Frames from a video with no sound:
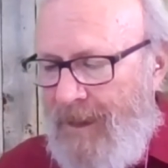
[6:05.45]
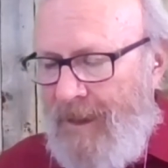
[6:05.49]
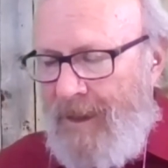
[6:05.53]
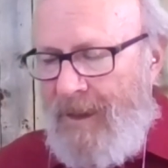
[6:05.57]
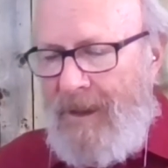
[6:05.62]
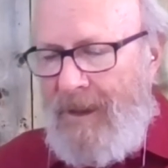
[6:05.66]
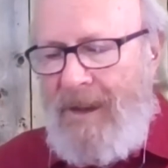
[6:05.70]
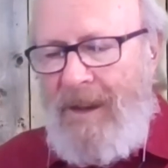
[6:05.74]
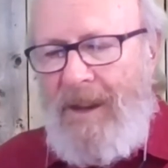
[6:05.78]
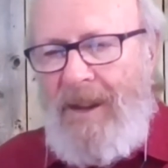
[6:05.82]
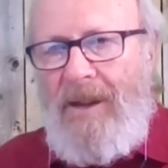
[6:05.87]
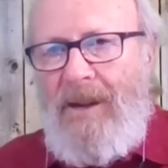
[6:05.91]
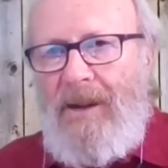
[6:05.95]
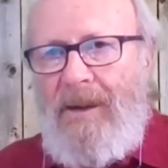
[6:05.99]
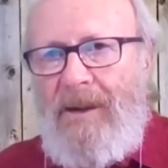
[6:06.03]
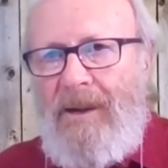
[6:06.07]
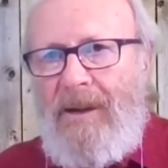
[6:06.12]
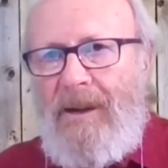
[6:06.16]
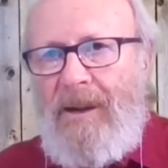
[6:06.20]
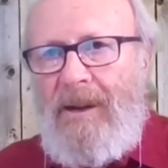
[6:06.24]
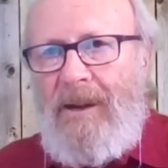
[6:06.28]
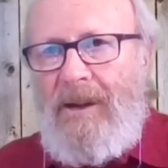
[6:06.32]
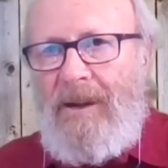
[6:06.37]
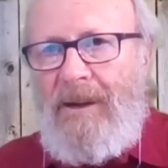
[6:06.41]

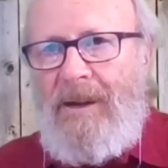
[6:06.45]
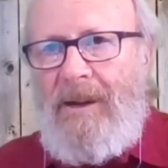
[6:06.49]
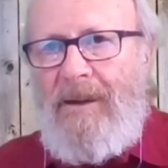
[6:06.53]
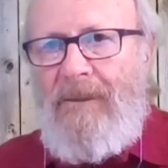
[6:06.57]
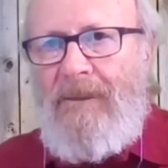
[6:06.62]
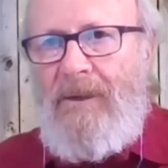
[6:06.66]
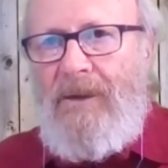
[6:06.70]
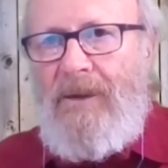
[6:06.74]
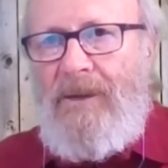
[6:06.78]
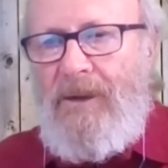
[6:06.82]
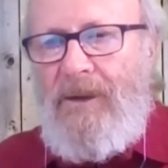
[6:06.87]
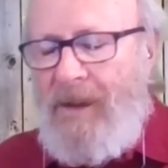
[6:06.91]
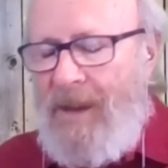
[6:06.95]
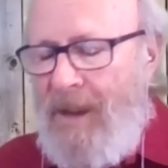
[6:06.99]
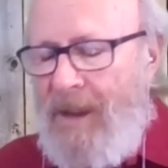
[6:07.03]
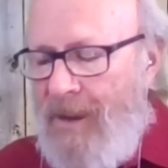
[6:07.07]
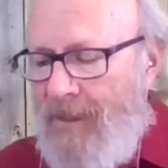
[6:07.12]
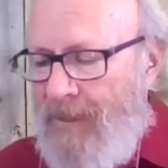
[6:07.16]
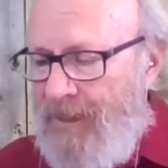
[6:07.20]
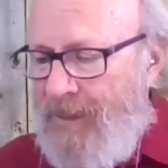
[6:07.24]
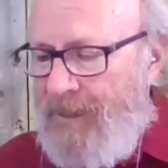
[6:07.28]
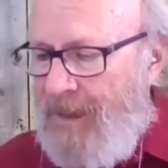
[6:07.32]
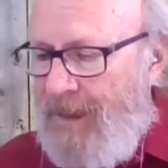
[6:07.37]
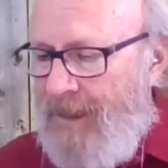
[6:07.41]
caregivers or
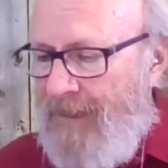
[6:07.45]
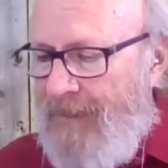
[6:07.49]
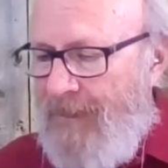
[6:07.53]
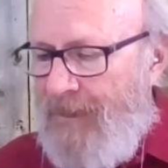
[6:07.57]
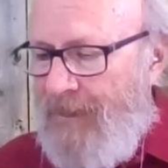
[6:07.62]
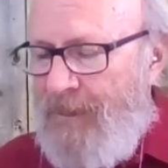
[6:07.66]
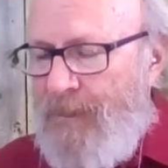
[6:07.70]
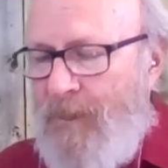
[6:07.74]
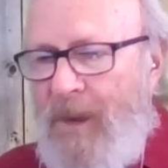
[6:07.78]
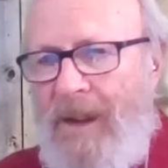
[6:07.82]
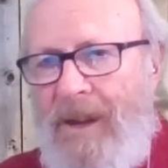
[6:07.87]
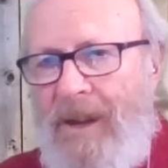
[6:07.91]
care receivers, but